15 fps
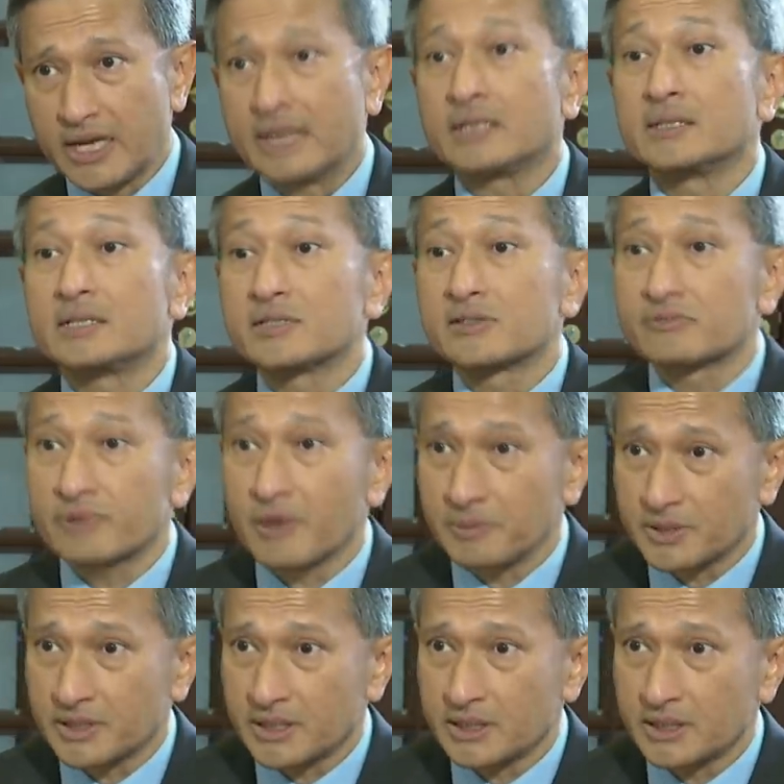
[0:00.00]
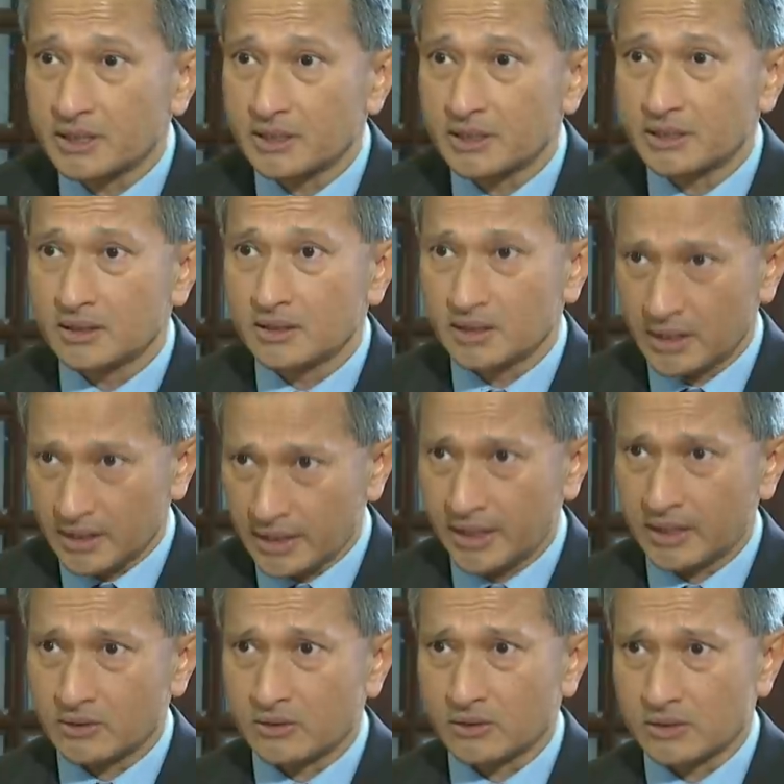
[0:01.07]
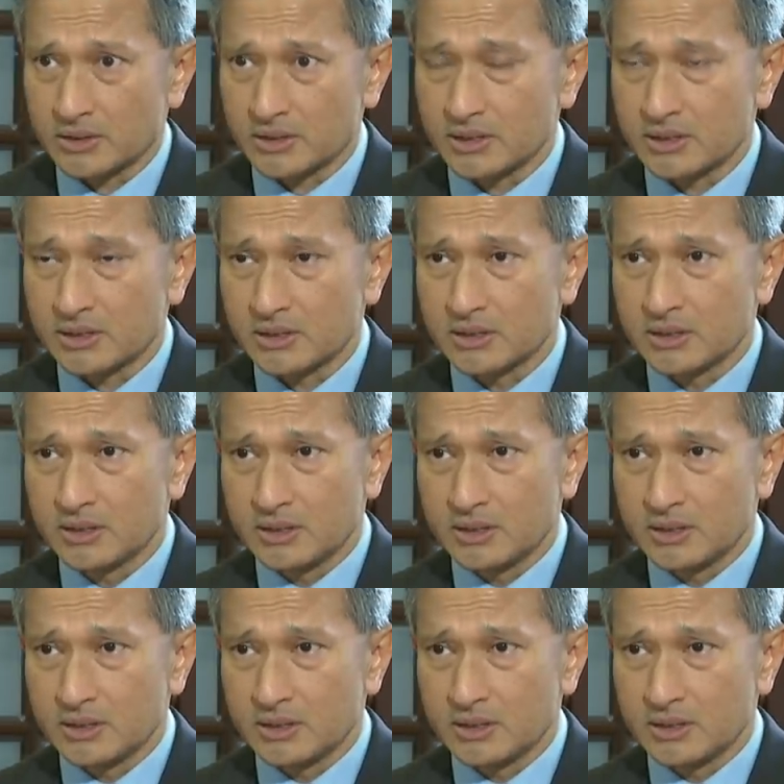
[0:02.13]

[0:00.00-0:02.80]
and the disruption that that causes.